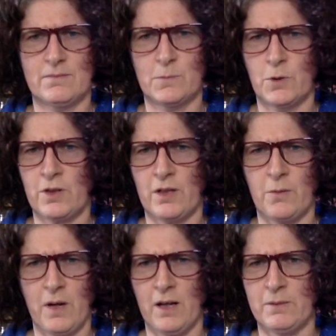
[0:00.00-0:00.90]

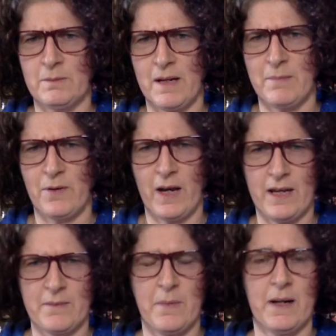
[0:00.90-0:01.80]
working well with my
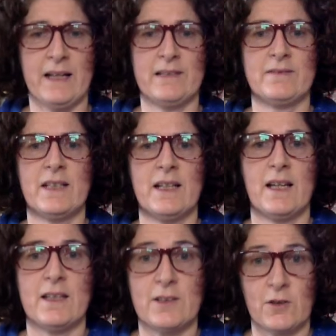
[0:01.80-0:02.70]
brain, but
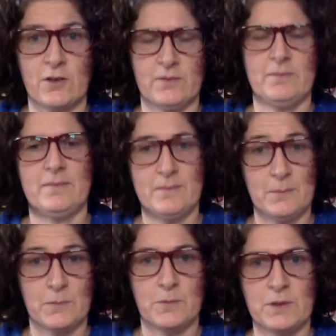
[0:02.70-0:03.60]

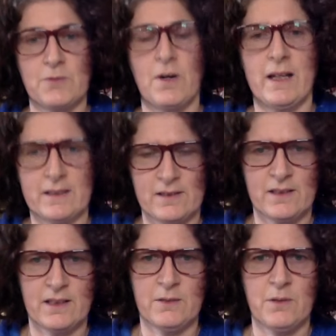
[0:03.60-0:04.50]
we try and
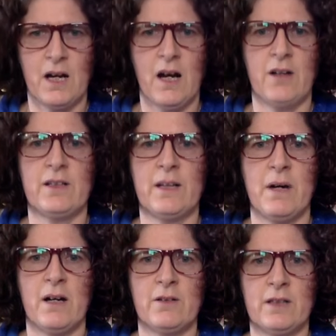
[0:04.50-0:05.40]
see how it
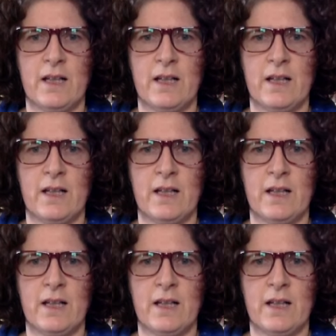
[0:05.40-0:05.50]
come out.